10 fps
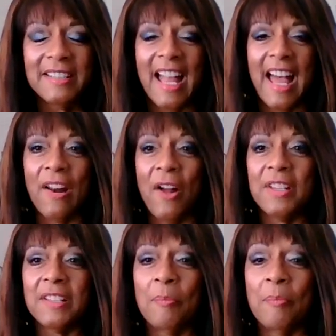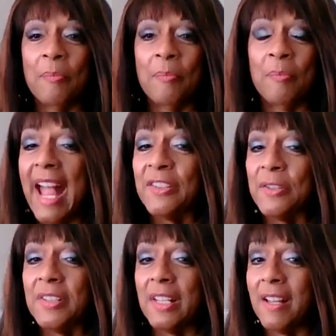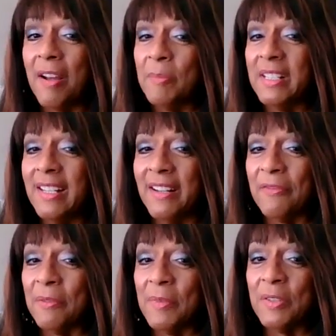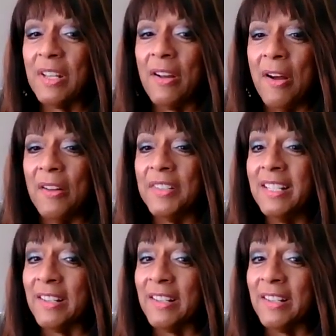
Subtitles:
He's got all these big actors that come in here for music hall.